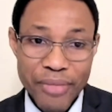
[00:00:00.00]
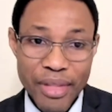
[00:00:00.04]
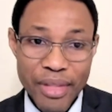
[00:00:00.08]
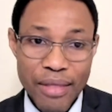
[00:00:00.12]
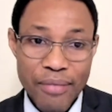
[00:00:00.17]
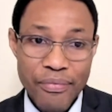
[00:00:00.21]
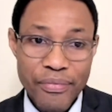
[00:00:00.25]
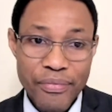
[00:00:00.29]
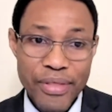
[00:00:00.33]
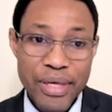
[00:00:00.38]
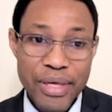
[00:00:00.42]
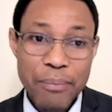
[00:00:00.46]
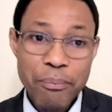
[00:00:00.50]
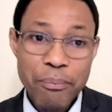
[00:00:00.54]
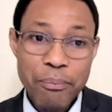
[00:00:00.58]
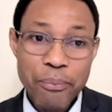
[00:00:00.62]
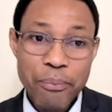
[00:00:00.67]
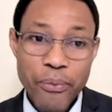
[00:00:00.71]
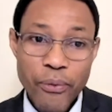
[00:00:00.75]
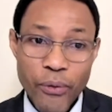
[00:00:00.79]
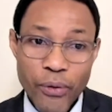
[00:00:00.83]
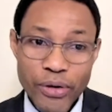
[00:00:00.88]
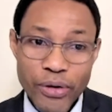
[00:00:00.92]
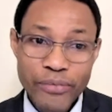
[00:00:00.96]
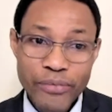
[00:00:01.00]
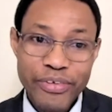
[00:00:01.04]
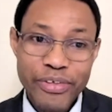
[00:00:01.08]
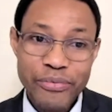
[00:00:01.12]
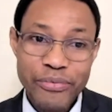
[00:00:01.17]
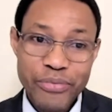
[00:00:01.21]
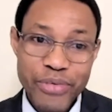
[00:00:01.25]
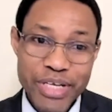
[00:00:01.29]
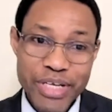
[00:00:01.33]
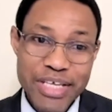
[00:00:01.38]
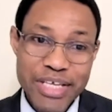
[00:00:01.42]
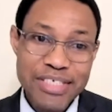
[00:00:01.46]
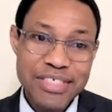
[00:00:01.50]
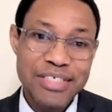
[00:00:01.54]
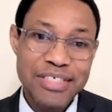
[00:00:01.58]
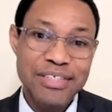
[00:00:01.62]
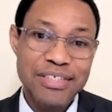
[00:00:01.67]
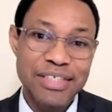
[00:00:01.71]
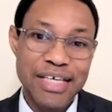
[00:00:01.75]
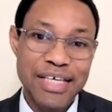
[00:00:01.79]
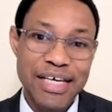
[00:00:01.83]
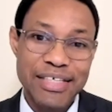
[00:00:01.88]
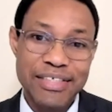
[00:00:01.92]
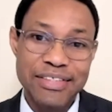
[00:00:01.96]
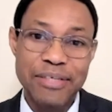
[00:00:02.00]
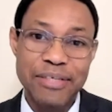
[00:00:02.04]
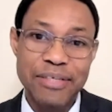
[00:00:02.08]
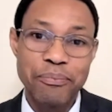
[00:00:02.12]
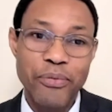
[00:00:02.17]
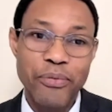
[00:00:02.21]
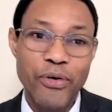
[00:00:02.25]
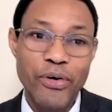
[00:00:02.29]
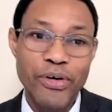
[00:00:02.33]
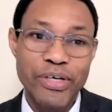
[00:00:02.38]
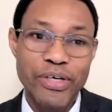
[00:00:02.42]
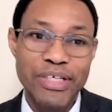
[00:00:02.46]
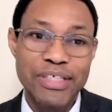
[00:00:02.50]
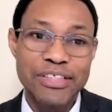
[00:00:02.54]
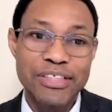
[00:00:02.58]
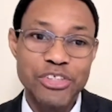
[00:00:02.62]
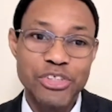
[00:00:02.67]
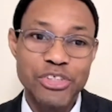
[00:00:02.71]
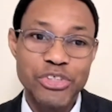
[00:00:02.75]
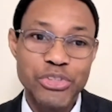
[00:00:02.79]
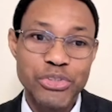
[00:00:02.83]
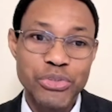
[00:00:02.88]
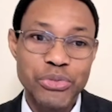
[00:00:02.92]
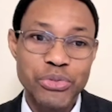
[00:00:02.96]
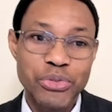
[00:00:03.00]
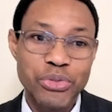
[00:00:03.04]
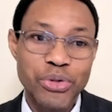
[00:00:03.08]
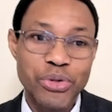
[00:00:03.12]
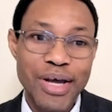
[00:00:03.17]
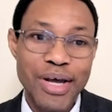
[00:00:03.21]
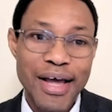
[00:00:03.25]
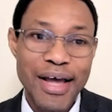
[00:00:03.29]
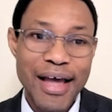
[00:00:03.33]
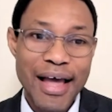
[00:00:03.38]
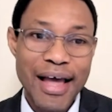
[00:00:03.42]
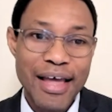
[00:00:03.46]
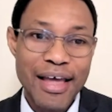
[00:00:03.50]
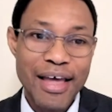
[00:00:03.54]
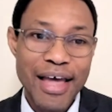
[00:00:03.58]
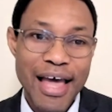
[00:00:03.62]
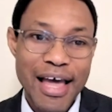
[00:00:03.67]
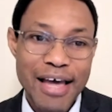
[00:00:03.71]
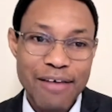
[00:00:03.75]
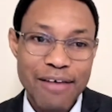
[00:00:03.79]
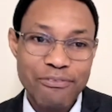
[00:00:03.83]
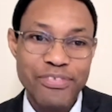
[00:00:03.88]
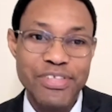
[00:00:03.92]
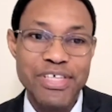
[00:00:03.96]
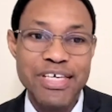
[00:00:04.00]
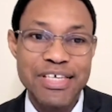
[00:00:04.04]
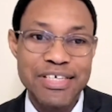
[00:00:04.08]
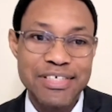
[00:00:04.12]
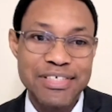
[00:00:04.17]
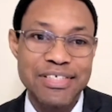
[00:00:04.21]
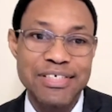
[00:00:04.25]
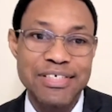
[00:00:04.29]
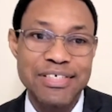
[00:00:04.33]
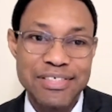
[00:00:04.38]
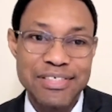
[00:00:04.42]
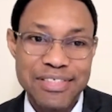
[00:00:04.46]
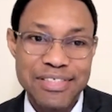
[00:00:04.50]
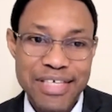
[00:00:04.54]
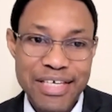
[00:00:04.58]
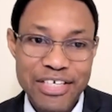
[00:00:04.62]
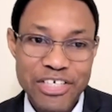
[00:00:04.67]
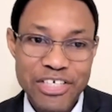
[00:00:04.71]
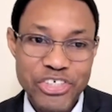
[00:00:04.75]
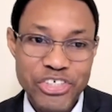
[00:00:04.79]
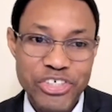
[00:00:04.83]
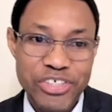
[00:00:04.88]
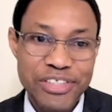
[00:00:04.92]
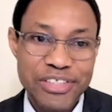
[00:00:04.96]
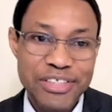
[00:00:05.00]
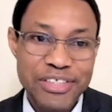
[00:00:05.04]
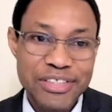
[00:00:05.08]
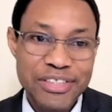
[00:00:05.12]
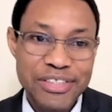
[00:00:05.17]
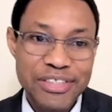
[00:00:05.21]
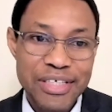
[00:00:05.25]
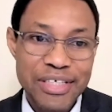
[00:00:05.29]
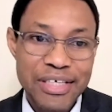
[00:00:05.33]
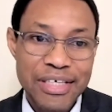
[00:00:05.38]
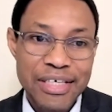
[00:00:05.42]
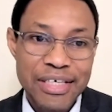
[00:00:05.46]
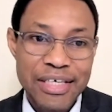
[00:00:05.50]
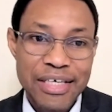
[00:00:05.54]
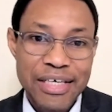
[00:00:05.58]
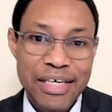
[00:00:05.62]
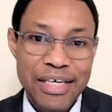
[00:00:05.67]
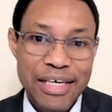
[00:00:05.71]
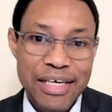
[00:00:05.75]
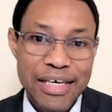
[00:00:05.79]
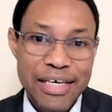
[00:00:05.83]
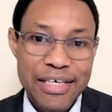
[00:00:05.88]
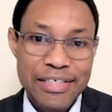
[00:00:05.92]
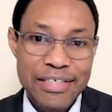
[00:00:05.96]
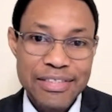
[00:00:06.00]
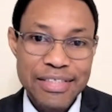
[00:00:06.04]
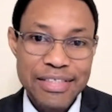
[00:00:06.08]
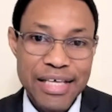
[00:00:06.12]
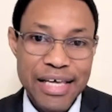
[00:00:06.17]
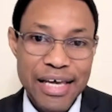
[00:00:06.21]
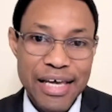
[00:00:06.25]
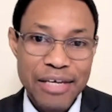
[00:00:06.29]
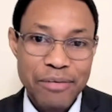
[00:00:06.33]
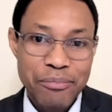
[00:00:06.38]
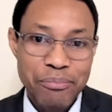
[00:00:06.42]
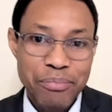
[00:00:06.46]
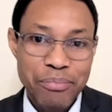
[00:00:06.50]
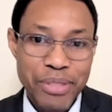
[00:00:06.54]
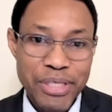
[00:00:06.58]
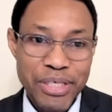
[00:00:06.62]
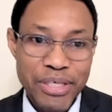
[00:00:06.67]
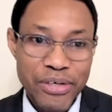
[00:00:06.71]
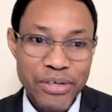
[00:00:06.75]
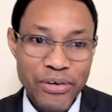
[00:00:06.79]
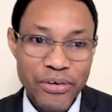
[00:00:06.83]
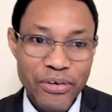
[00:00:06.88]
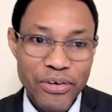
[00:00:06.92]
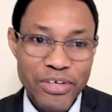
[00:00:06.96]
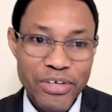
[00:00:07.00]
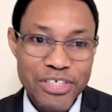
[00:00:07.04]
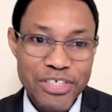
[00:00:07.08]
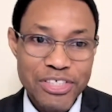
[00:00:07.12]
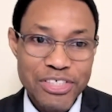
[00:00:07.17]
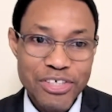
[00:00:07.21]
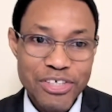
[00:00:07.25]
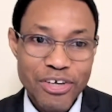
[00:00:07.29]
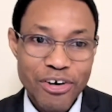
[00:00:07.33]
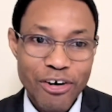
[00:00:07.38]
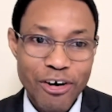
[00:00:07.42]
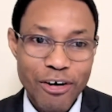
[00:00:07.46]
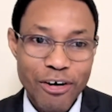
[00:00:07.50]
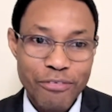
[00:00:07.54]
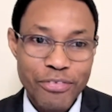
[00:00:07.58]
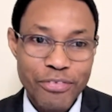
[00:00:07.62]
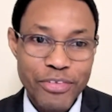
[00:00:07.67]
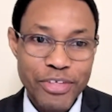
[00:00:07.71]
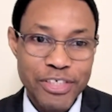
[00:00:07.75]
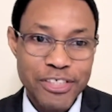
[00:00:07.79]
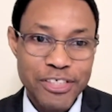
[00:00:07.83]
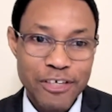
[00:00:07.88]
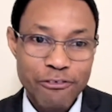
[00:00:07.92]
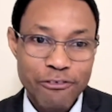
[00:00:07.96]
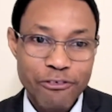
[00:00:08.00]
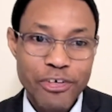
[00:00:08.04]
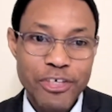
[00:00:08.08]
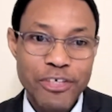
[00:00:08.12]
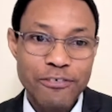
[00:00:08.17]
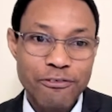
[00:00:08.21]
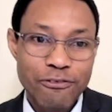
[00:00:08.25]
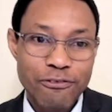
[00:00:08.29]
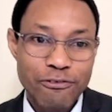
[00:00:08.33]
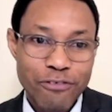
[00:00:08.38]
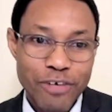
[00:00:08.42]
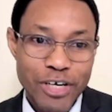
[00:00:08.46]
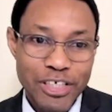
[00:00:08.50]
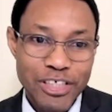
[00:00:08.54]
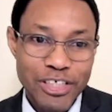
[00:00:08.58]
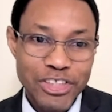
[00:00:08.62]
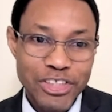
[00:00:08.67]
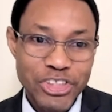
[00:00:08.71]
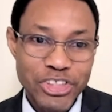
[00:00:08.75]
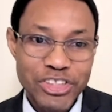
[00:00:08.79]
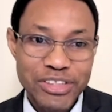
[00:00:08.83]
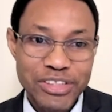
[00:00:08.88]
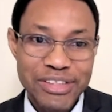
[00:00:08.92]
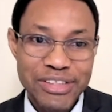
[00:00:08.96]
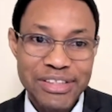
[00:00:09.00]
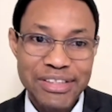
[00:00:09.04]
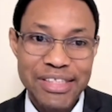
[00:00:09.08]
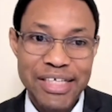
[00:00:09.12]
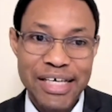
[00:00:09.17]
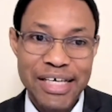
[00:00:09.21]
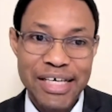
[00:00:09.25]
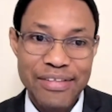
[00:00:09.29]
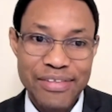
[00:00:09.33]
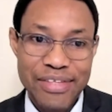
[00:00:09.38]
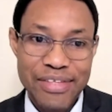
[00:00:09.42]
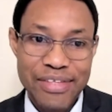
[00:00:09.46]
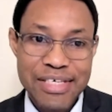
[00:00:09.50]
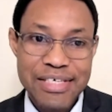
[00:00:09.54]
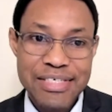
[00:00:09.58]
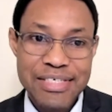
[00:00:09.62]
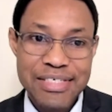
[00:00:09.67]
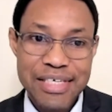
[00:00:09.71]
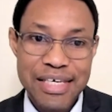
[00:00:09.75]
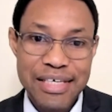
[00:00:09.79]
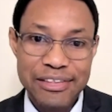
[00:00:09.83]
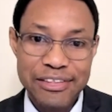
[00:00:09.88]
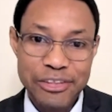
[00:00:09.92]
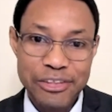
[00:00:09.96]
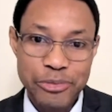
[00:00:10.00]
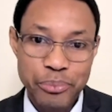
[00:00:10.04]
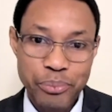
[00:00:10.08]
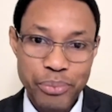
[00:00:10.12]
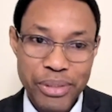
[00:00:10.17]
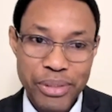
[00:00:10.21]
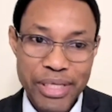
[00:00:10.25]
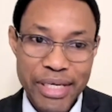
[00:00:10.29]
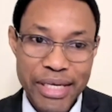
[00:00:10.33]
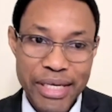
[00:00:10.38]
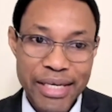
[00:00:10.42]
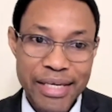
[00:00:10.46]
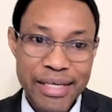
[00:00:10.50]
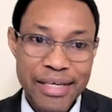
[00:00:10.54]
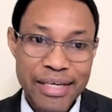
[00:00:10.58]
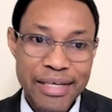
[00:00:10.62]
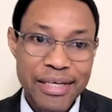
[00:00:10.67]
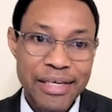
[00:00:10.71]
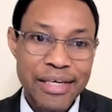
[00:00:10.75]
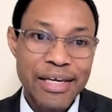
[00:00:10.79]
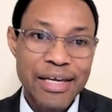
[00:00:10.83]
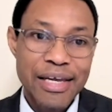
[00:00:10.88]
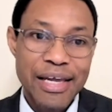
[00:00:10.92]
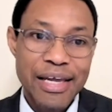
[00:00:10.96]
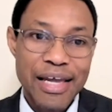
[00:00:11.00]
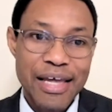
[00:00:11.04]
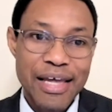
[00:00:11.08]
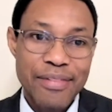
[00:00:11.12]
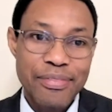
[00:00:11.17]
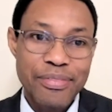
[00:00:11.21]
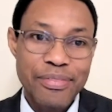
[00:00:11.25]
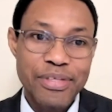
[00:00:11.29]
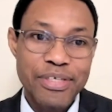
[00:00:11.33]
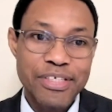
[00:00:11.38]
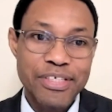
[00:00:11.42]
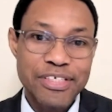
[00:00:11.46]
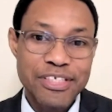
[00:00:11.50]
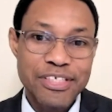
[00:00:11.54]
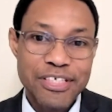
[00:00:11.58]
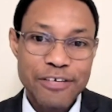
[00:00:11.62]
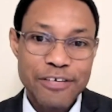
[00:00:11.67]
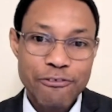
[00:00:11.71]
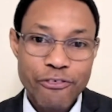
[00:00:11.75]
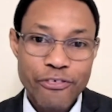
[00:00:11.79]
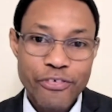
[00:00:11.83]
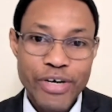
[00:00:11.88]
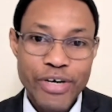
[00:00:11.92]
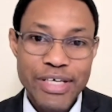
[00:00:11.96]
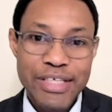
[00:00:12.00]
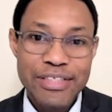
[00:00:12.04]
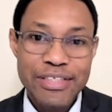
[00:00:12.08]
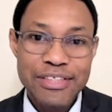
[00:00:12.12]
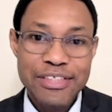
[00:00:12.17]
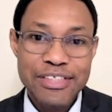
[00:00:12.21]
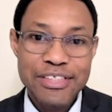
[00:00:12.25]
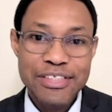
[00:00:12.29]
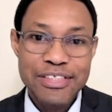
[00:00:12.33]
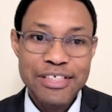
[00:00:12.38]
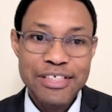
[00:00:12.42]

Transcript: The reason that is important to have these distinctions is that because of the different functions that these cells play and the different